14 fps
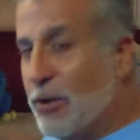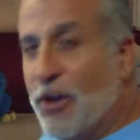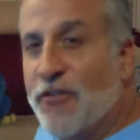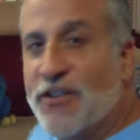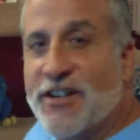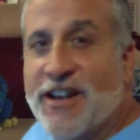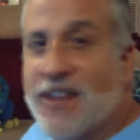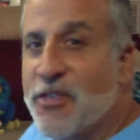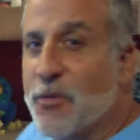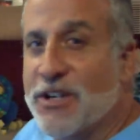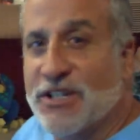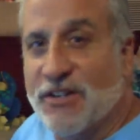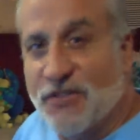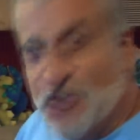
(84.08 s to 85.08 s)
below for Death
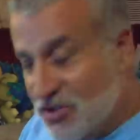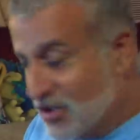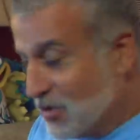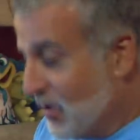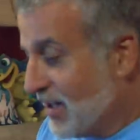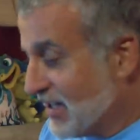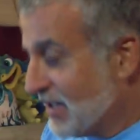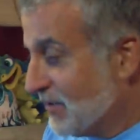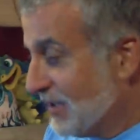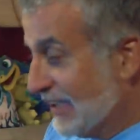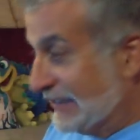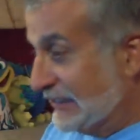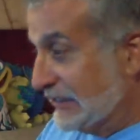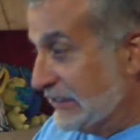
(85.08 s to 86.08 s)
Wish if you just want some of
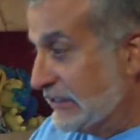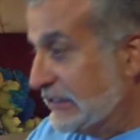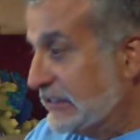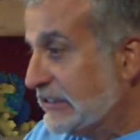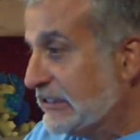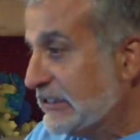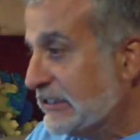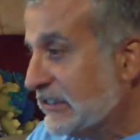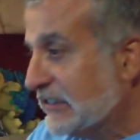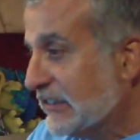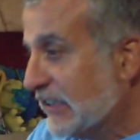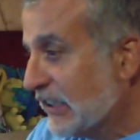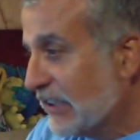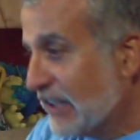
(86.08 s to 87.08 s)
that
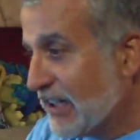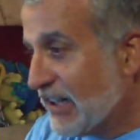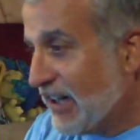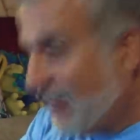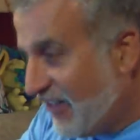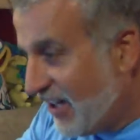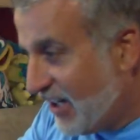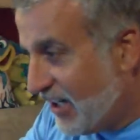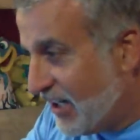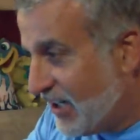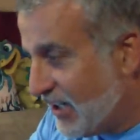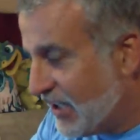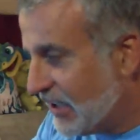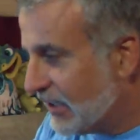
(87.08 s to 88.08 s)
uh,
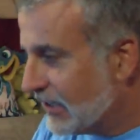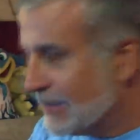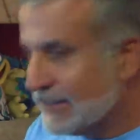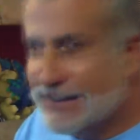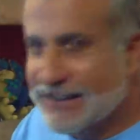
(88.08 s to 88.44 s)
coffee.